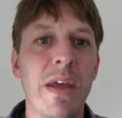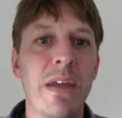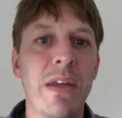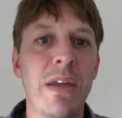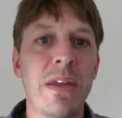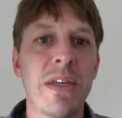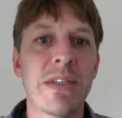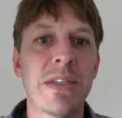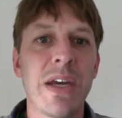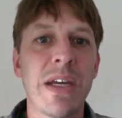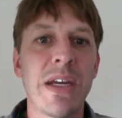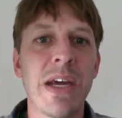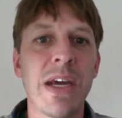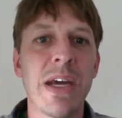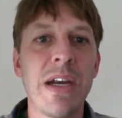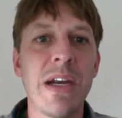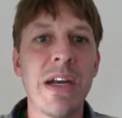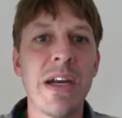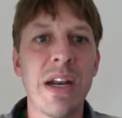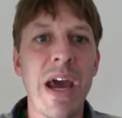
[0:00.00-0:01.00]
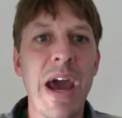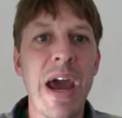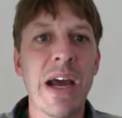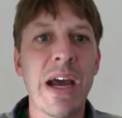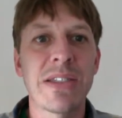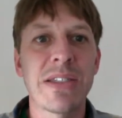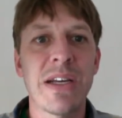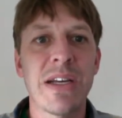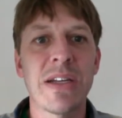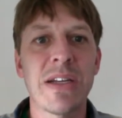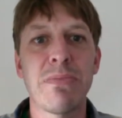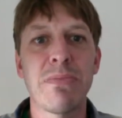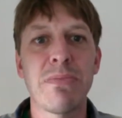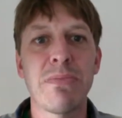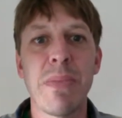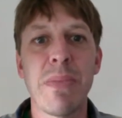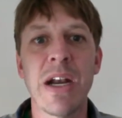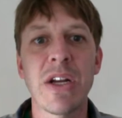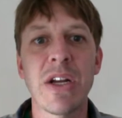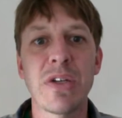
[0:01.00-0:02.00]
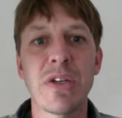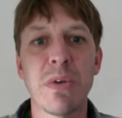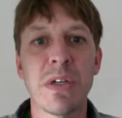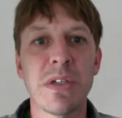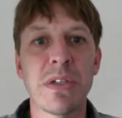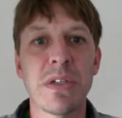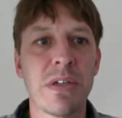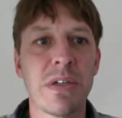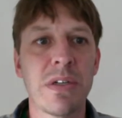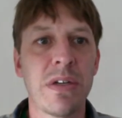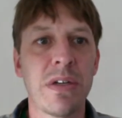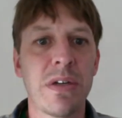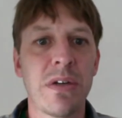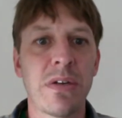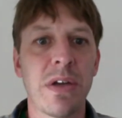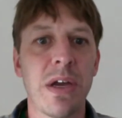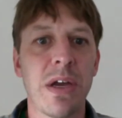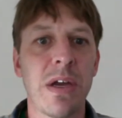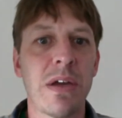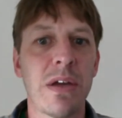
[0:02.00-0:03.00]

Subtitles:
this identity and access management. Okay,